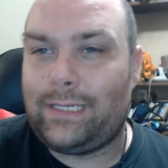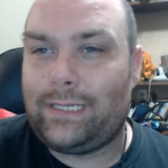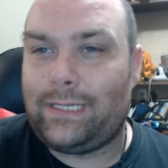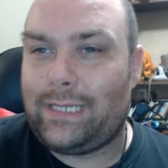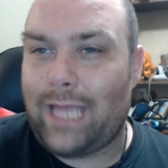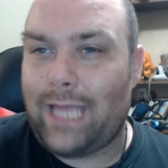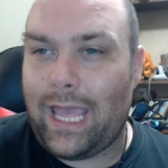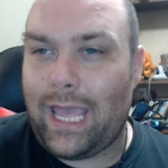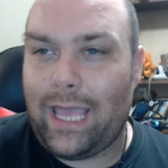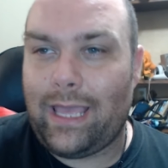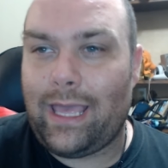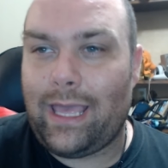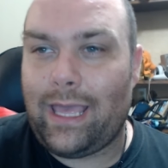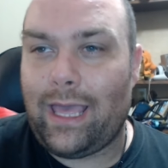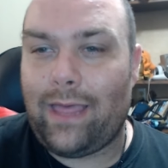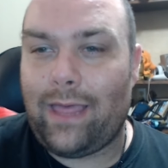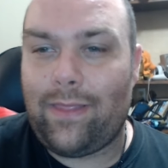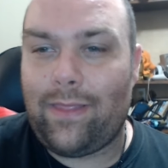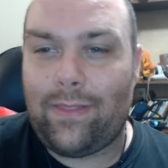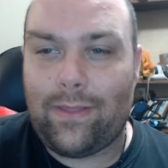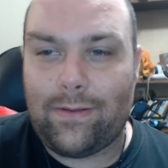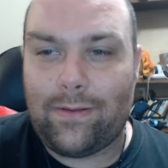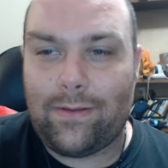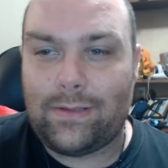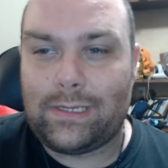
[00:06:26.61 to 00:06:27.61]
take
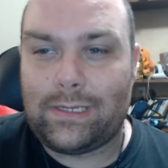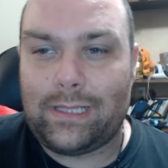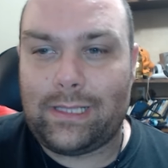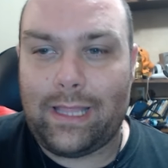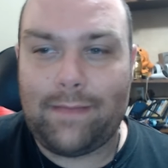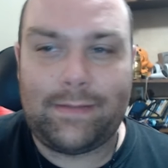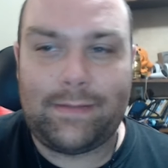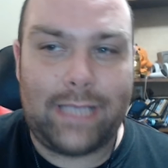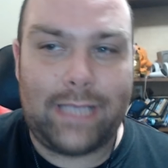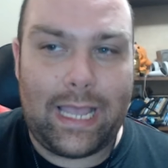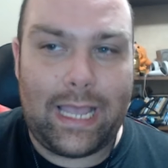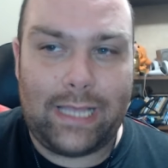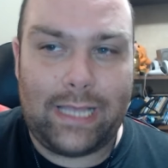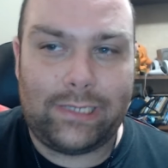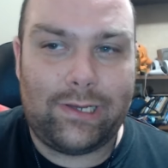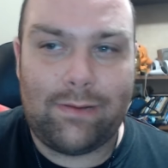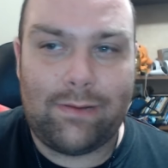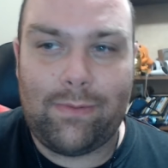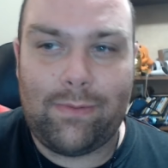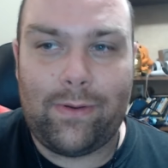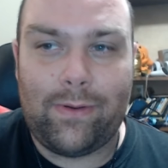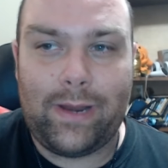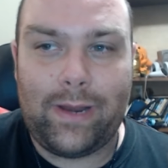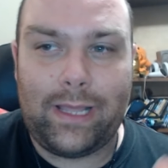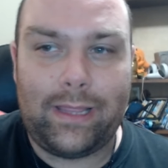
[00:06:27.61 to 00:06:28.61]
those clips as you're
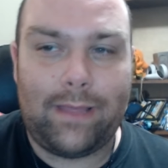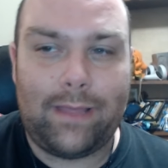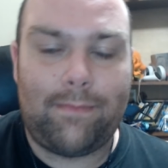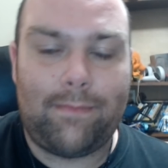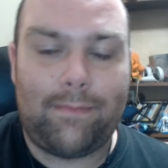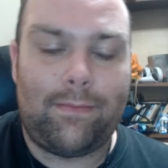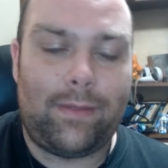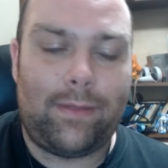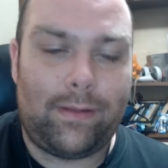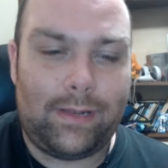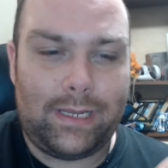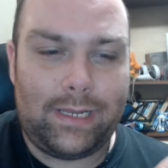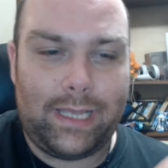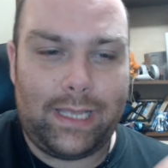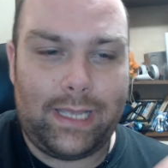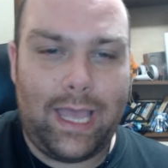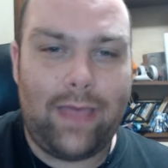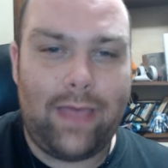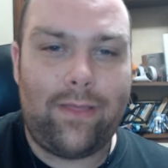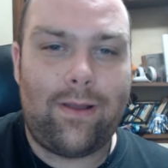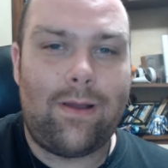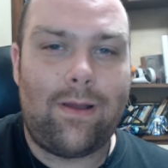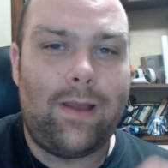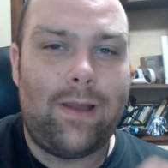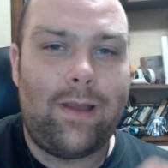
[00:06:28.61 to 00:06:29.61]
putting them
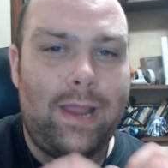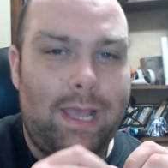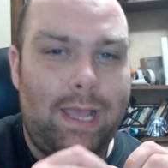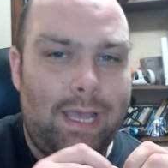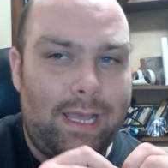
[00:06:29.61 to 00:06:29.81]
together,